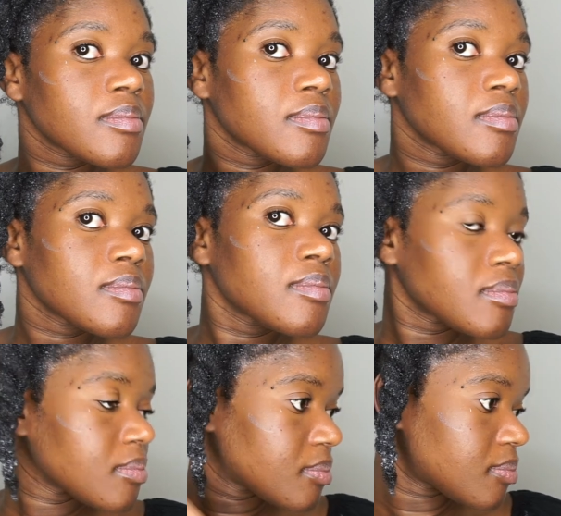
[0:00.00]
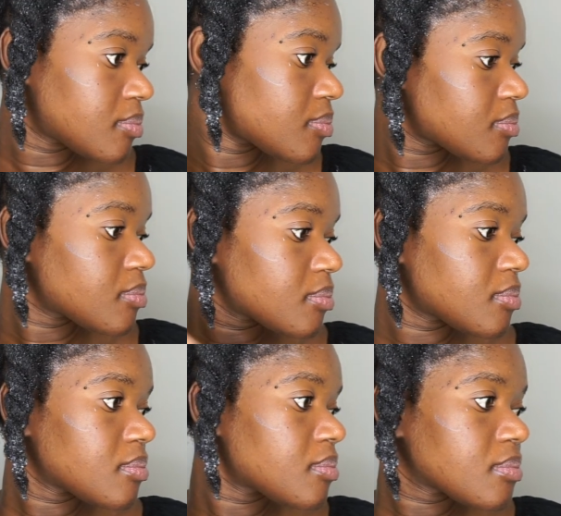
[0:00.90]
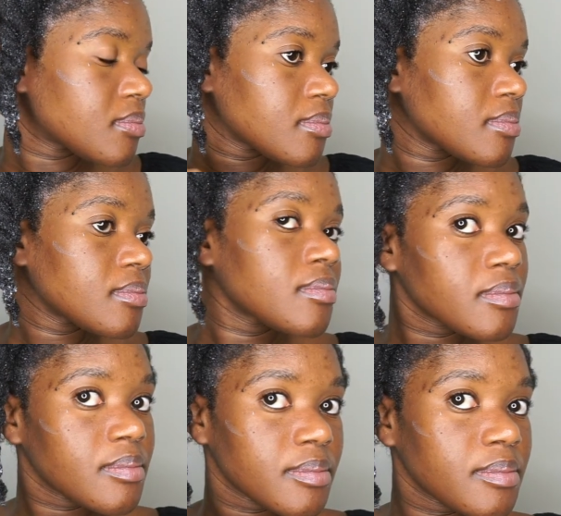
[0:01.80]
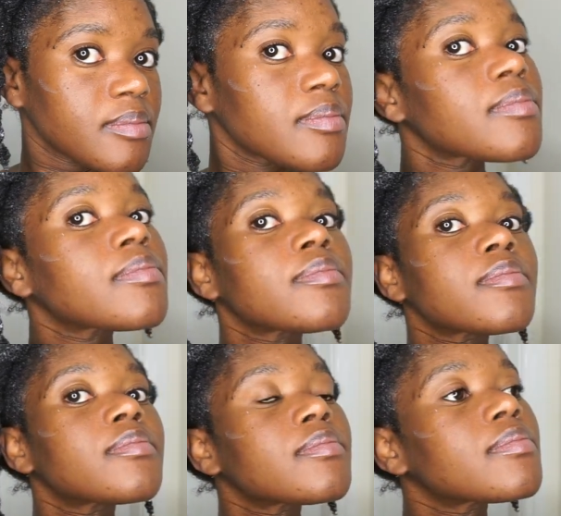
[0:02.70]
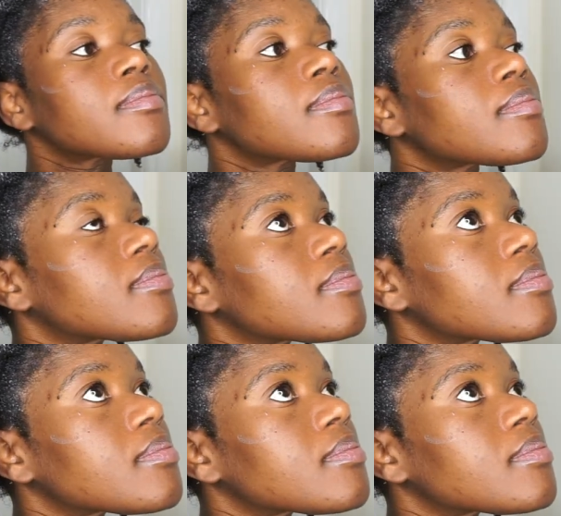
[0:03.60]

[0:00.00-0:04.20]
No one is speaking in this clip.